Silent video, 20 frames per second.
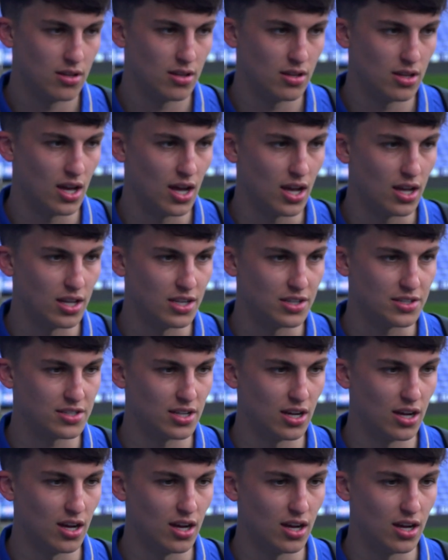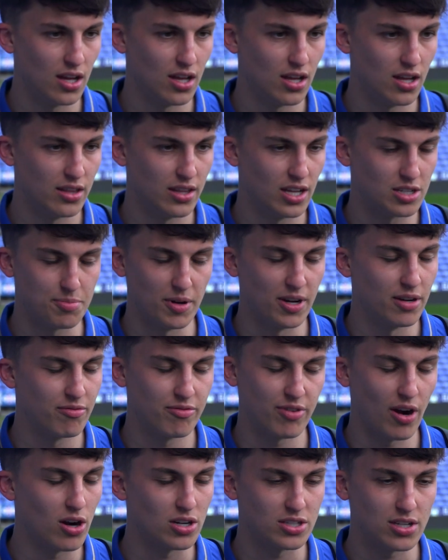there's been
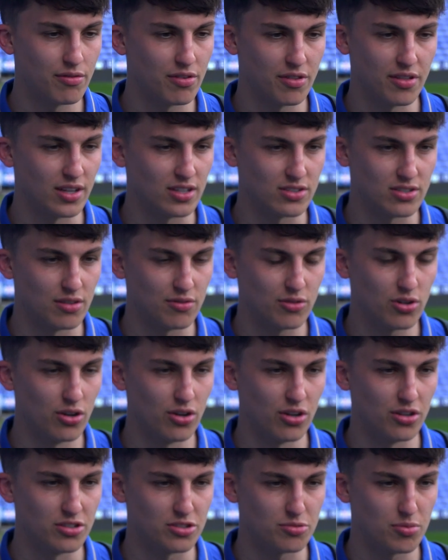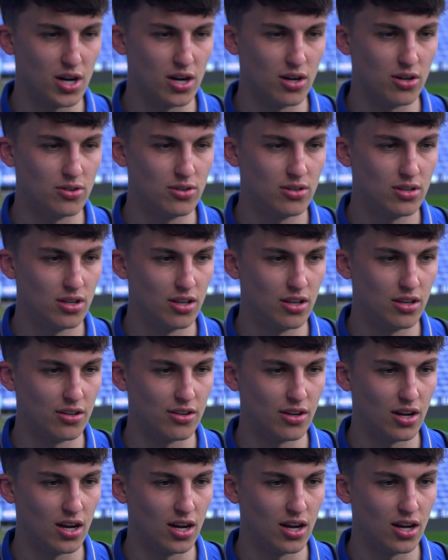various other things that have gone on as well. And
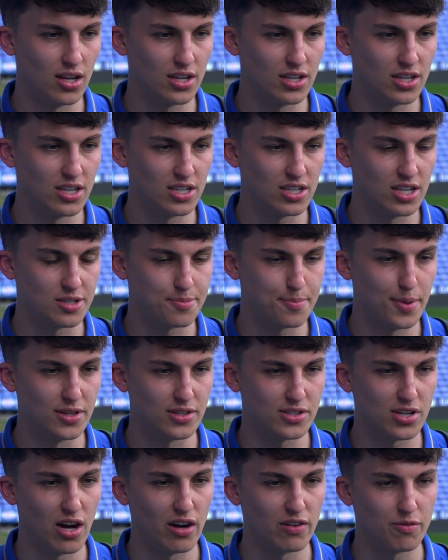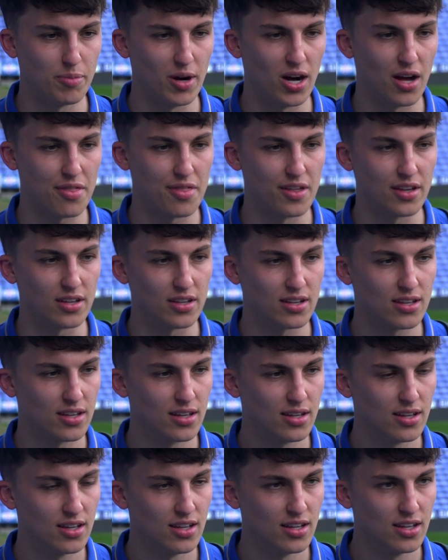it's been tough, but I think
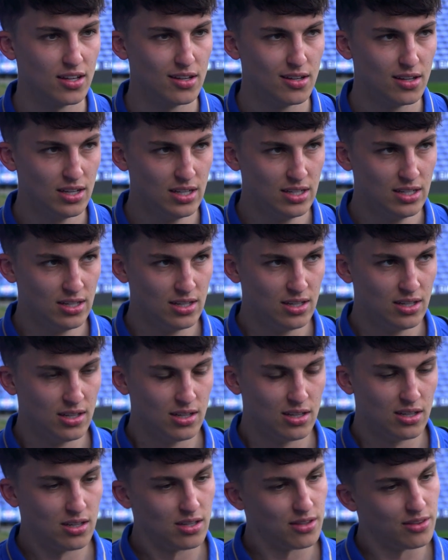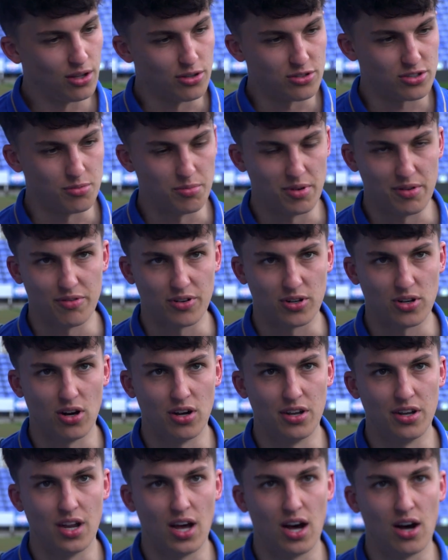those can be
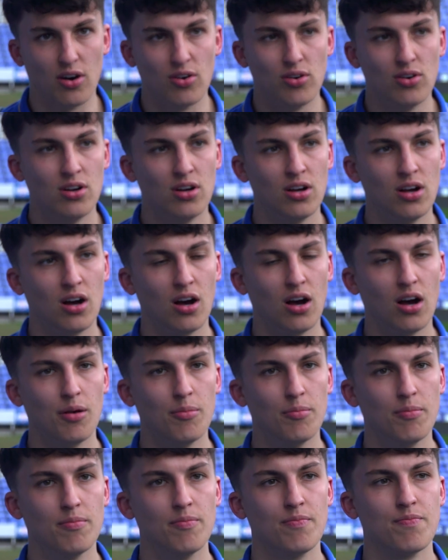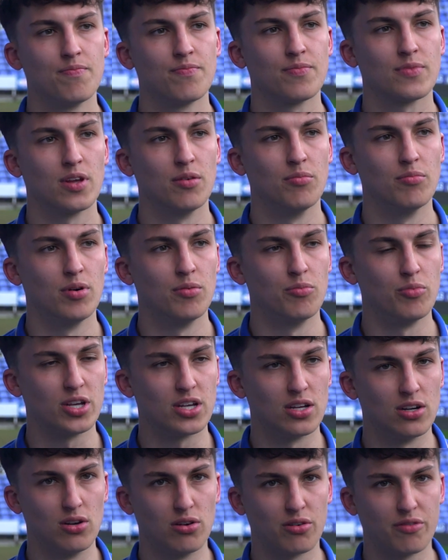forgotten now. And we
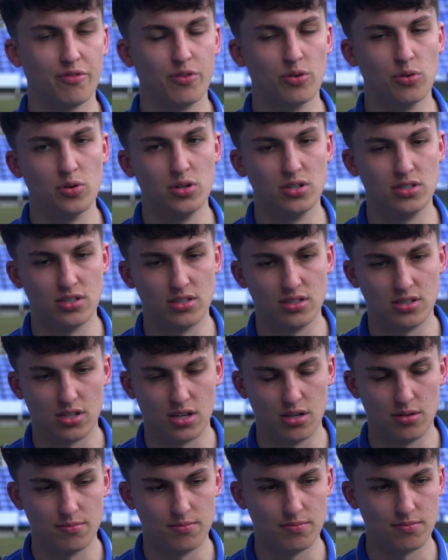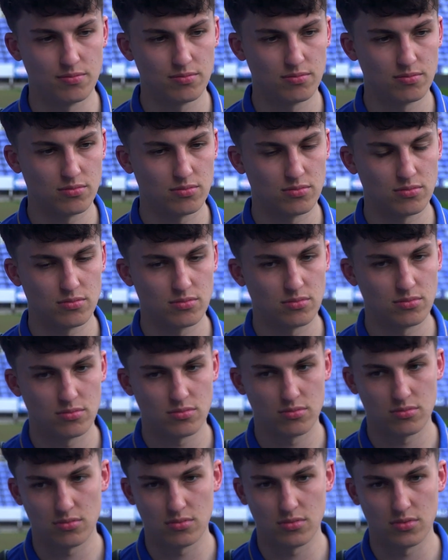can look forward and
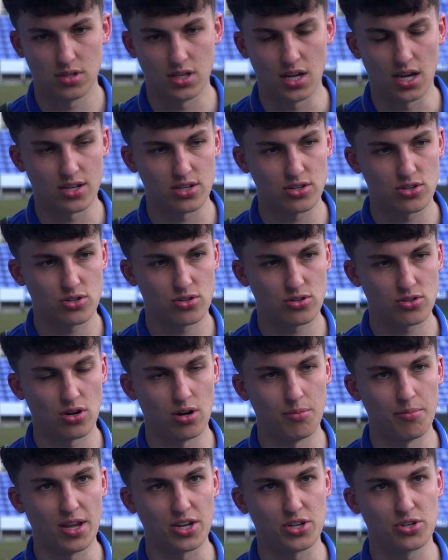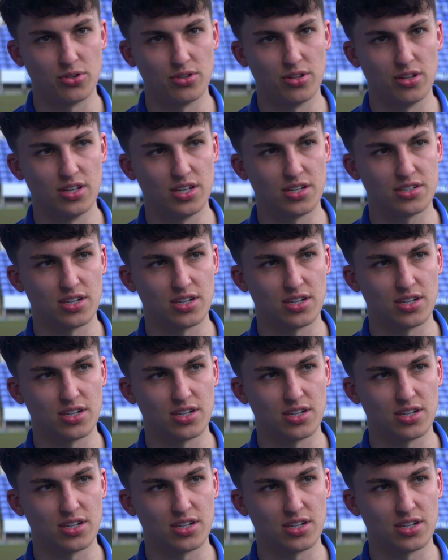try and make sure that